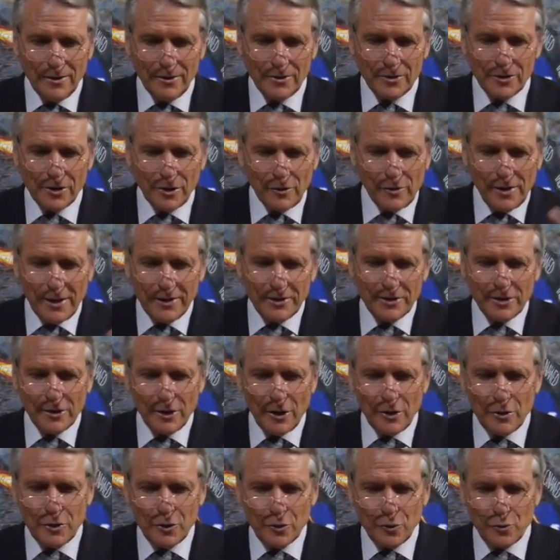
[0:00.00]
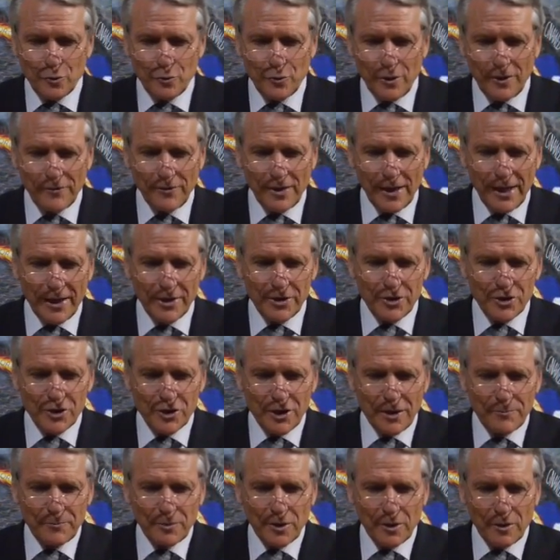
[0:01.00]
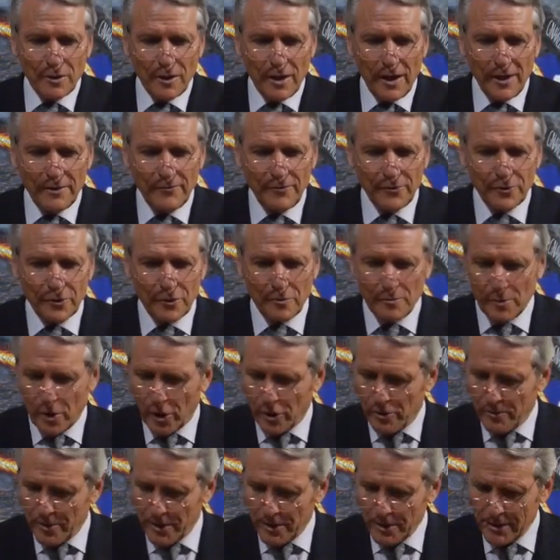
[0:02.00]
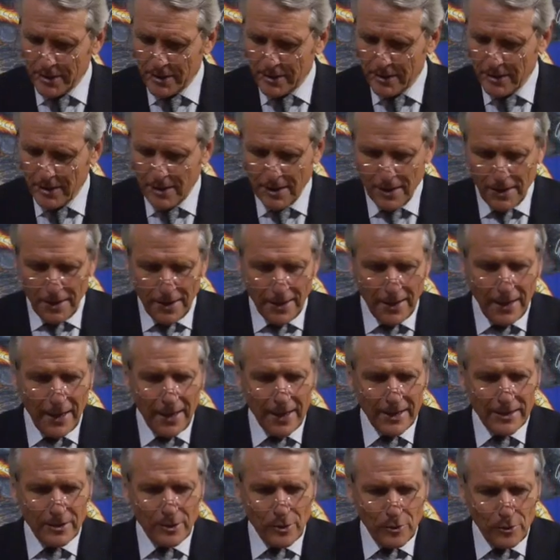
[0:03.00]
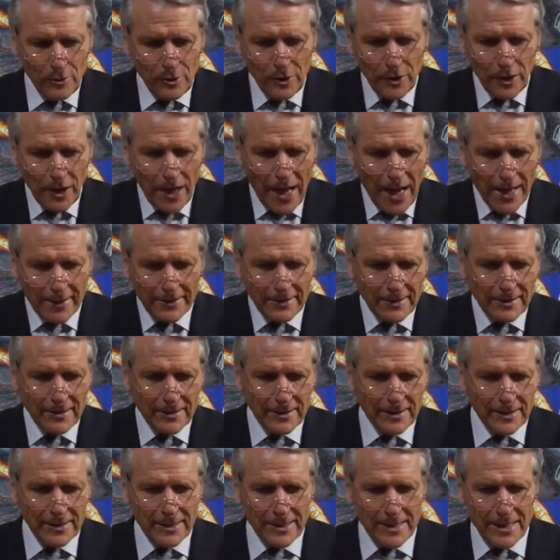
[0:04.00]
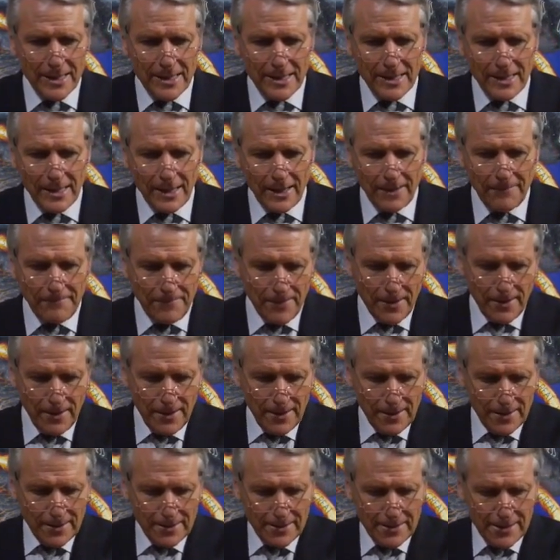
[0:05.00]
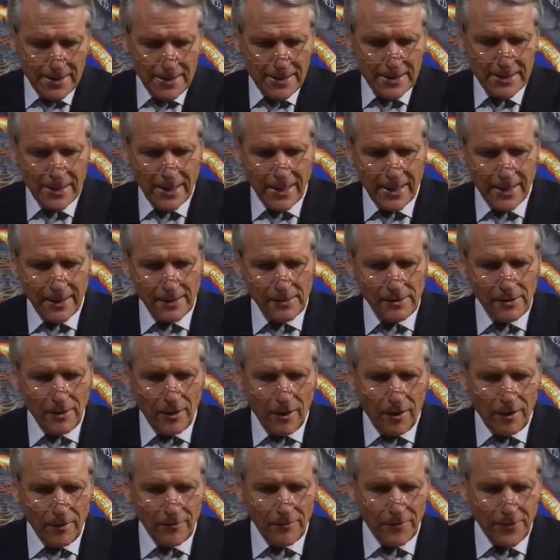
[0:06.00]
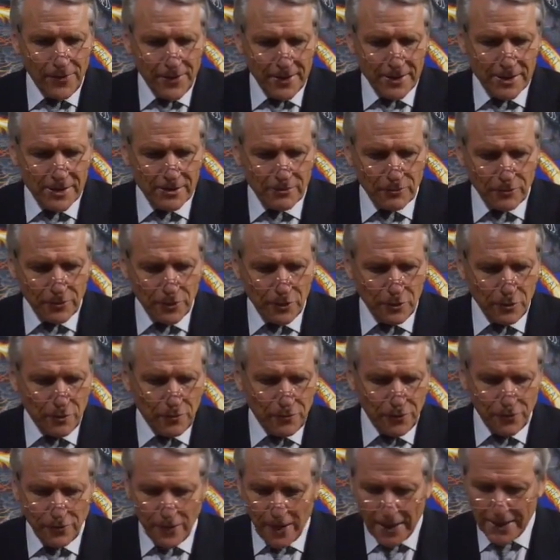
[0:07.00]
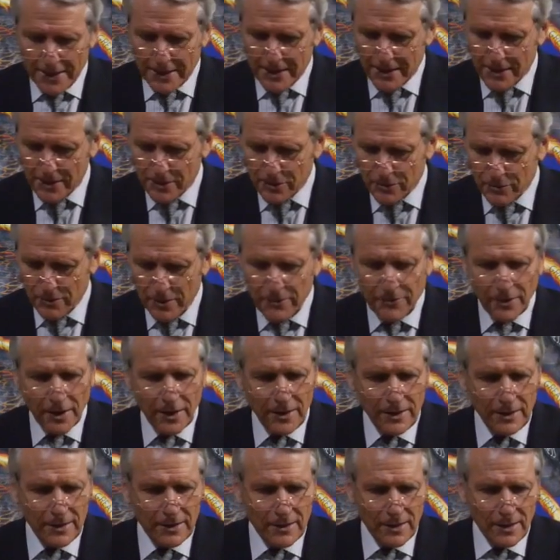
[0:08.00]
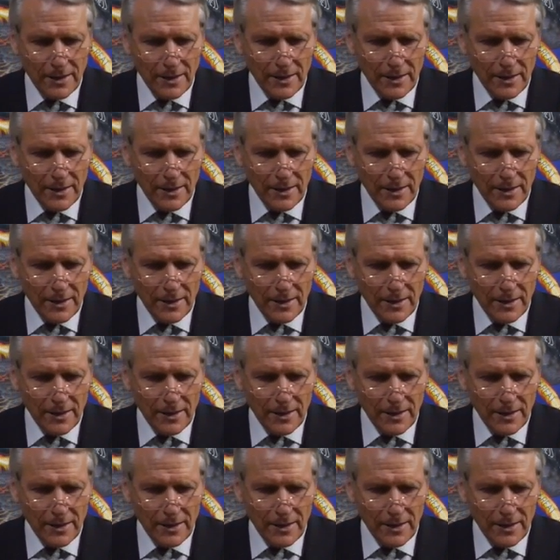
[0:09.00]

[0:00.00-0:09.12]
So let's go to Revelation chapter 9 for a moment and look at the detail of this Euphrates River